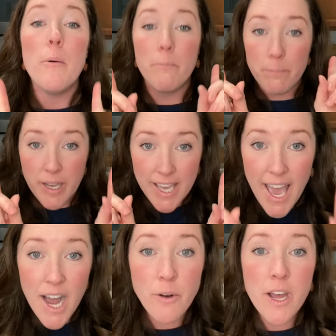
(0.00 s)
but
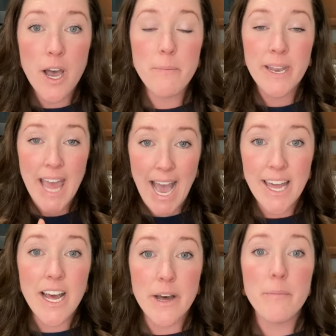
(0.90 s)
count up and add
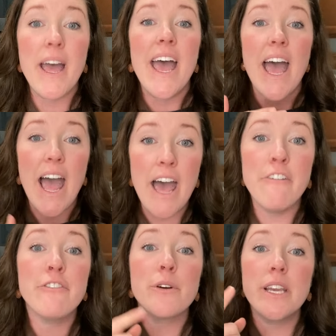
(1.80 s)
up
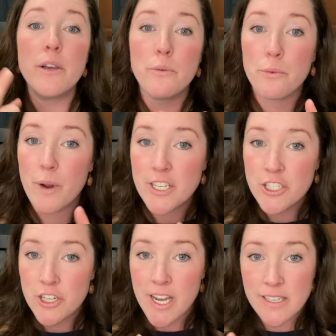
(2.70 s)
every
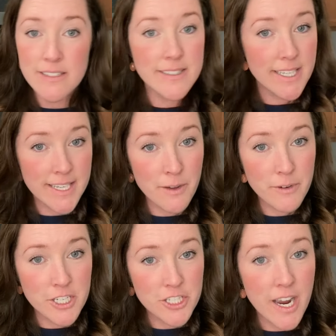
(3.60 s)
restaurant, sit down
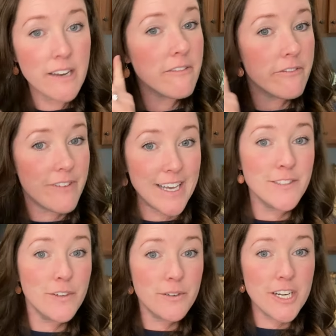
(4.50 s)
restaurant, fast
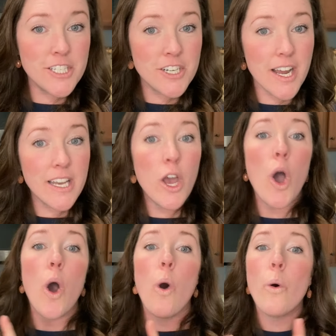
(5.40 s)
food restaurant,
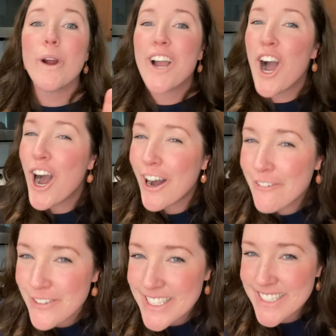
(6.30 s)
or
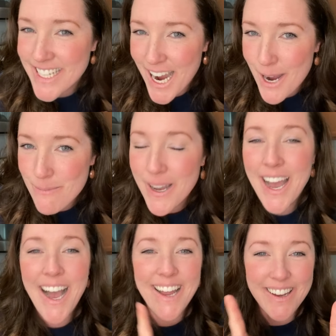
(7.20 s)
coffee stop
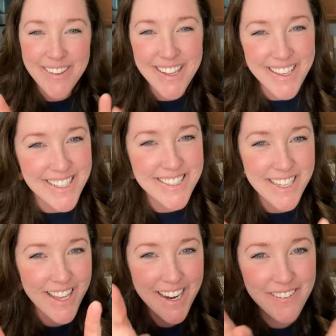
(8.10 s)
I know that gets a
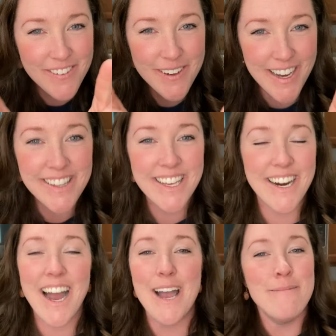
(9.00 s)
lot of you out
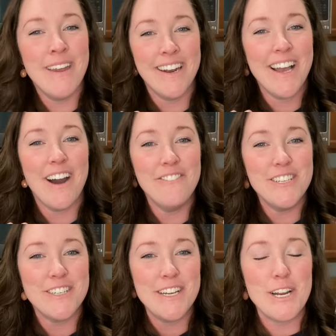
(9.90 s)
there. I am not a coffee
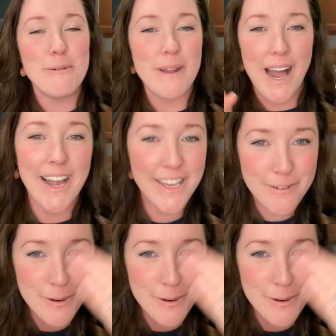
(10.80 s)
drinker, but I could